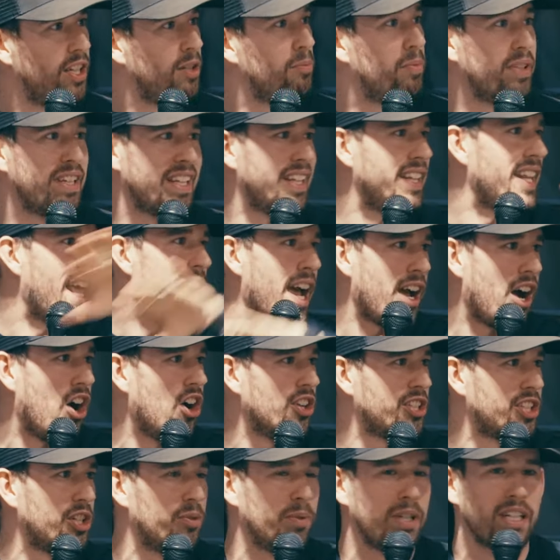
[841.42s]
But then that
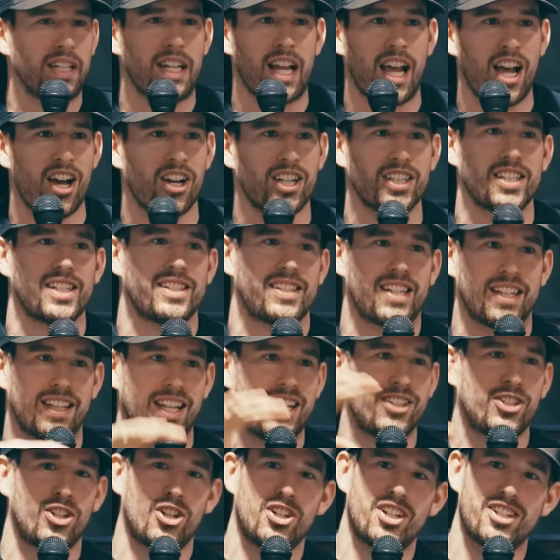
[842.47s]
also went down because it said
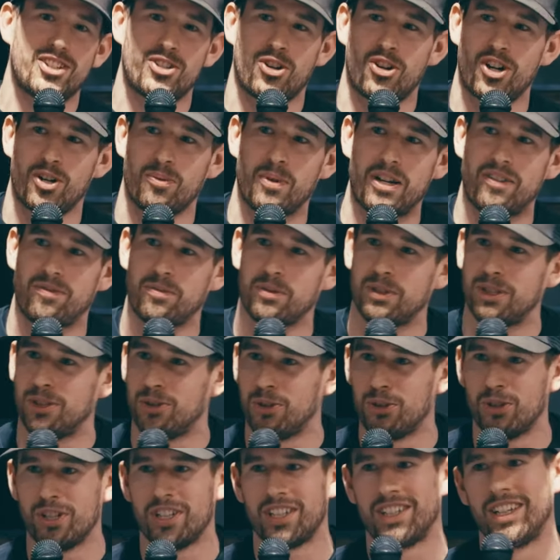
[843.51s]
they turned his heart away from the
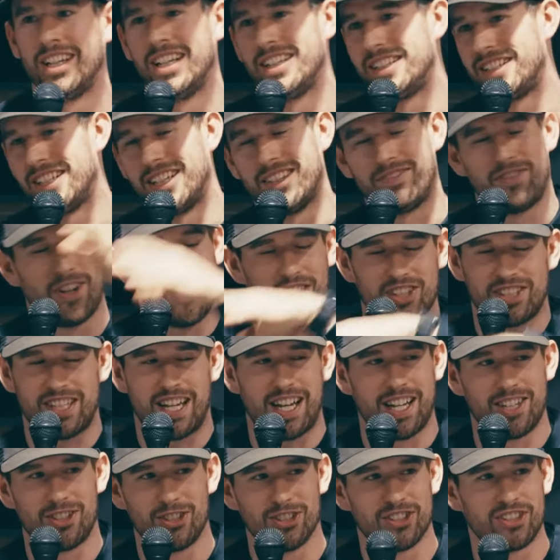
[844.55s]
Lord to false
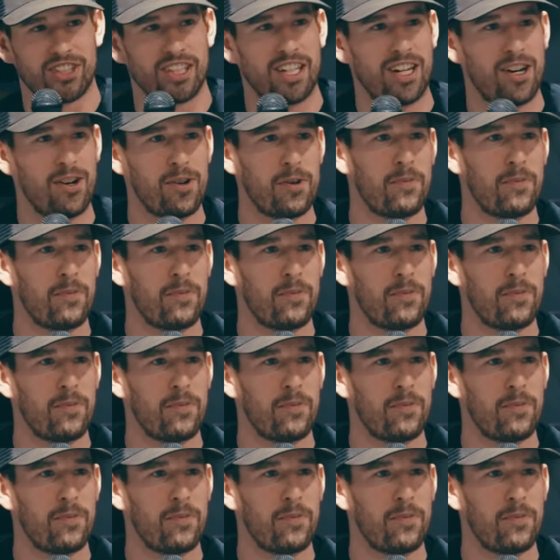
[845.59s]
idols.